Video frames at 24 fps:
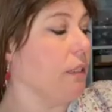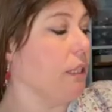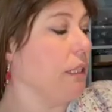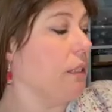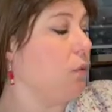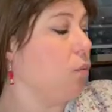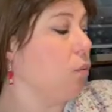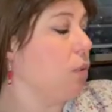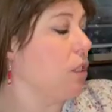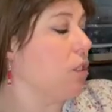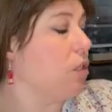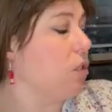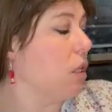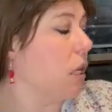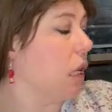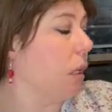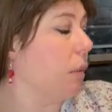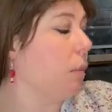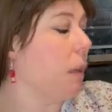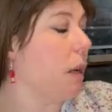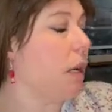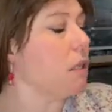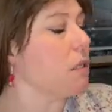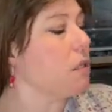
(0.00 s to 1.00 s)
it was
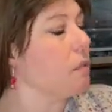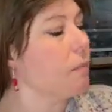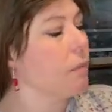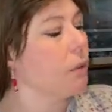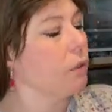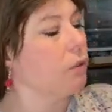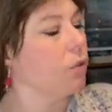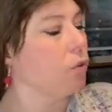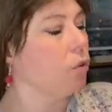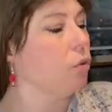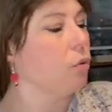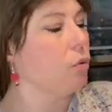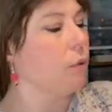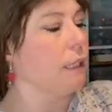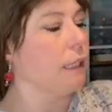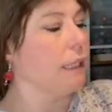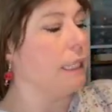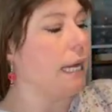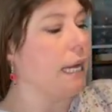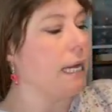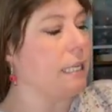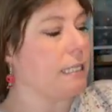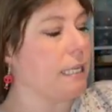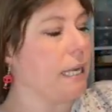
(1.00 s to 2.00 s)
not possible to do it
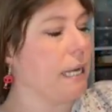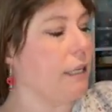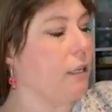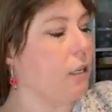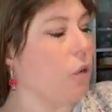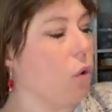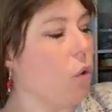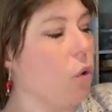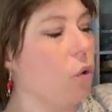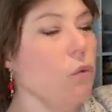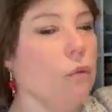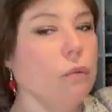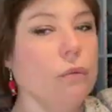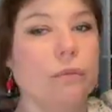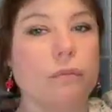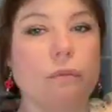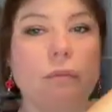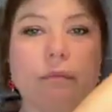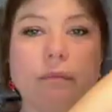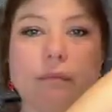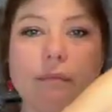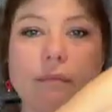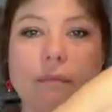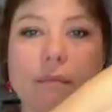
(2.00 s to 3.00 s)
as I go.
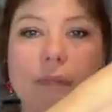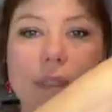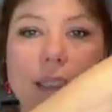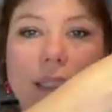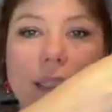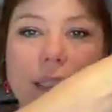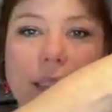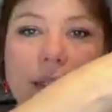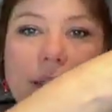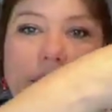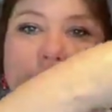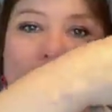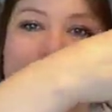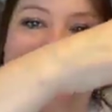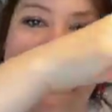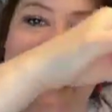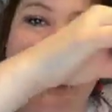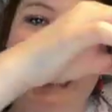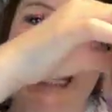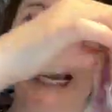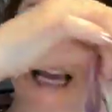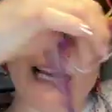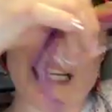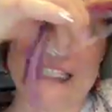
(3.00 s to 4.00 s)

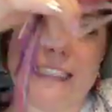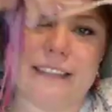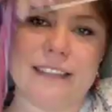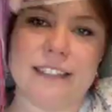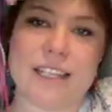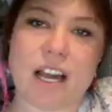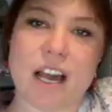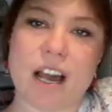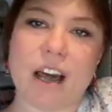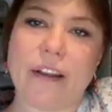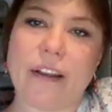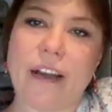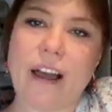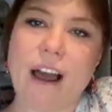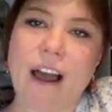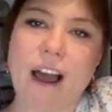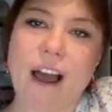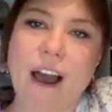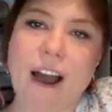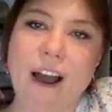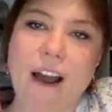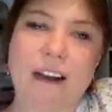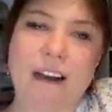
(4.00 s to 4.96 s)
And ta-da!